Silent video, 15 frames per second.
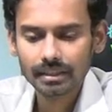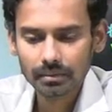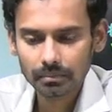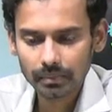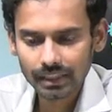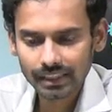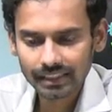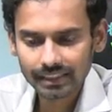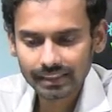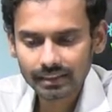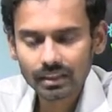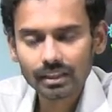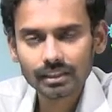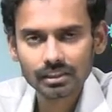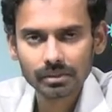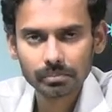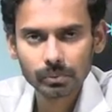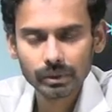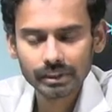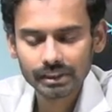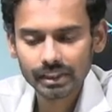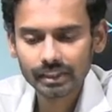But in the third sub
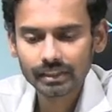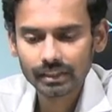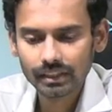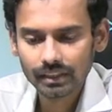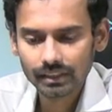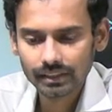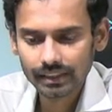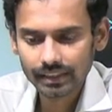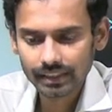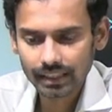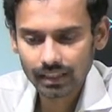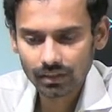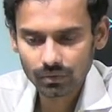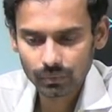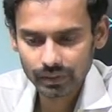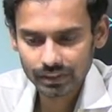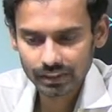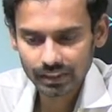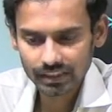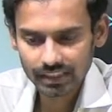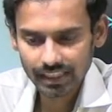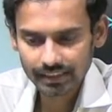question, the question
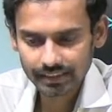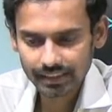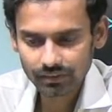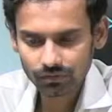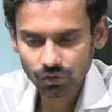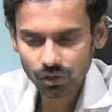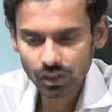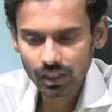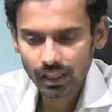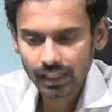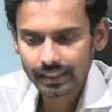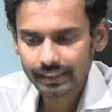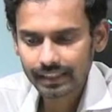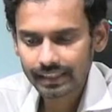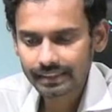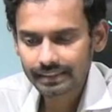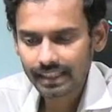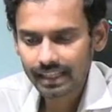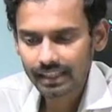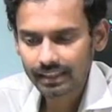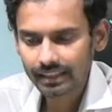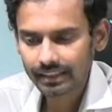is asking for A's
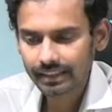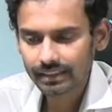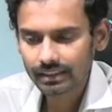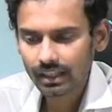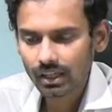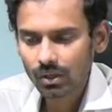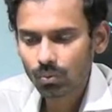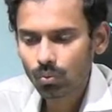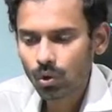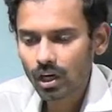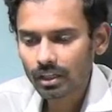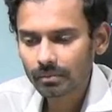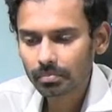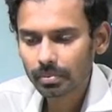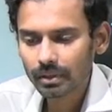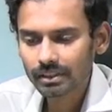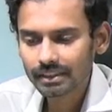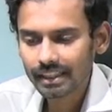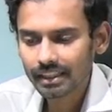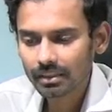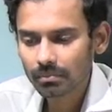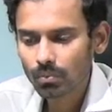salary is what
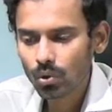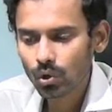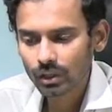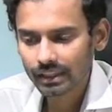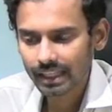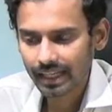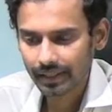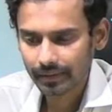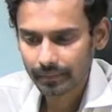percent more than.